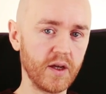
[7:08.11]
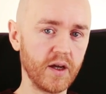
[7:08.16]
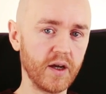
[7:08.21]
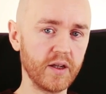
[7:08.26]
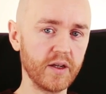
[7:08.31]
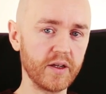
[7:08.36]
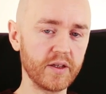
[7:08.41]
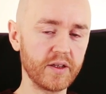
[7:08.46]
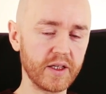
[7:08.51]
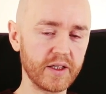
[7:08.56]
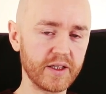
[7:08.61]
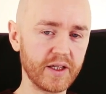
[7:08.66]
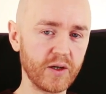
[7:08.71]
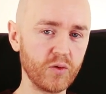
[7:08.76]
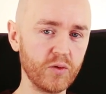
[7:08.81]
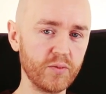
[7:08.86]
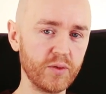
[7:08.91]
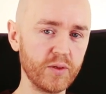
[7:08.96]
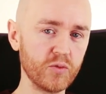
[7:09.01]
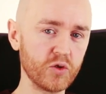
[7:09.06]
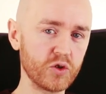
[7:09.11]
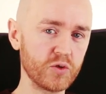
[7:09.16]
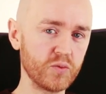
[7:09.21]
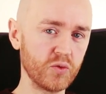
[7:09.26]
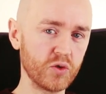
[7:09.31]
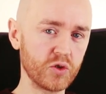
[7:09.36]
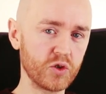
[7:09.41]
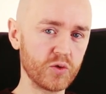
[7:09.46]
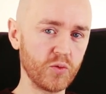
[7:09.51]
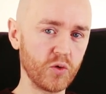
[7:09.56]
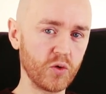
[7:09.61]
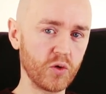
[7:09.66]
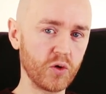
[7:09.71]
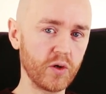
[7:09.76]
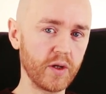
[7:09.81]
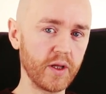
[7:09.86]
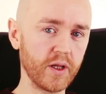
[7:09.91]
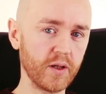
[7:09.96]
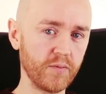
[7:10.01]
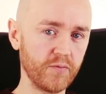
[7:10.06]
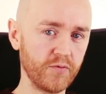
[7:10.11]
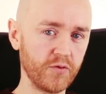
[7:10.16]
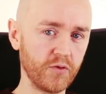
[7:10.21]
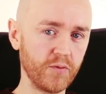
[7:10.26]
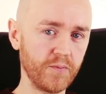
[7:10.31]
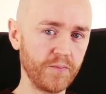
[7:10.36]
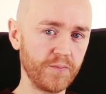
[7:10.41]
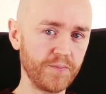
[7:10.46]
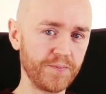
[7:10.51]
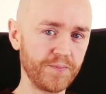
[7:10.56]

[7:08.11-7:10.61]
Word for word: And I think that will be much more helpful.